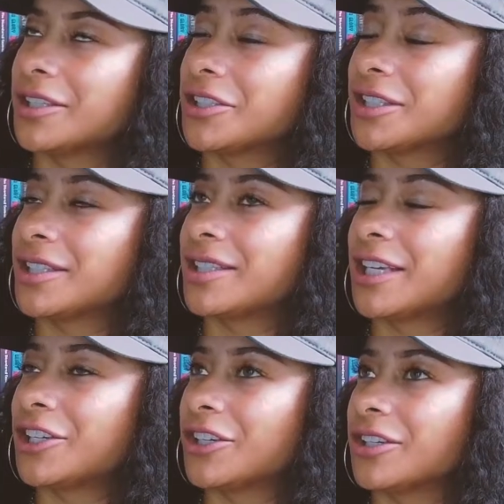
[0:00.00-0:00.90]
because she's a
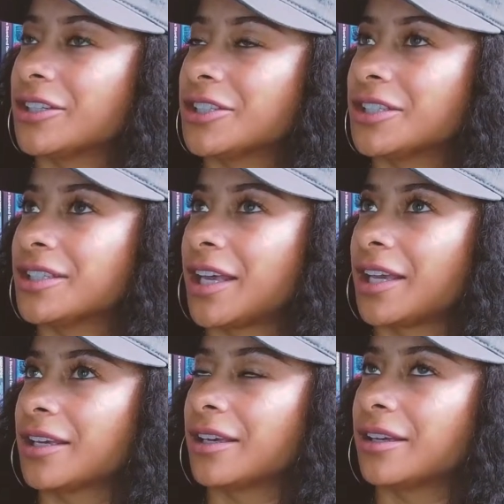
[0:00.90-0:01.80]
singer, and she's
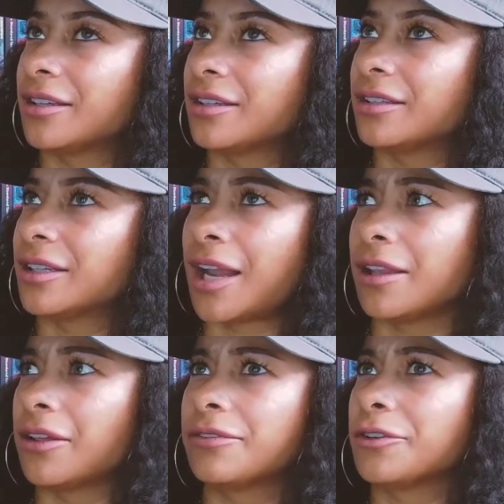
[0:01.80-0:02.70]
like, and
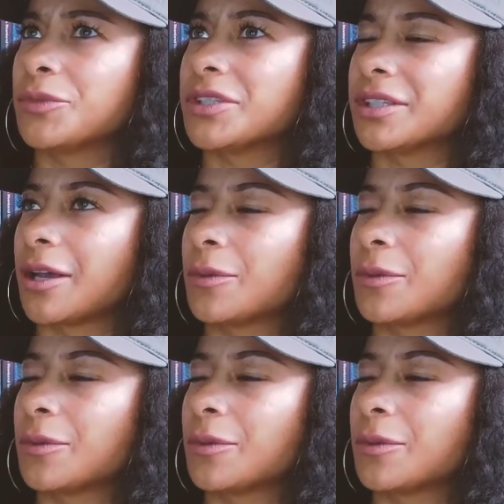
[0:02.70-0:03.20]
I love her music.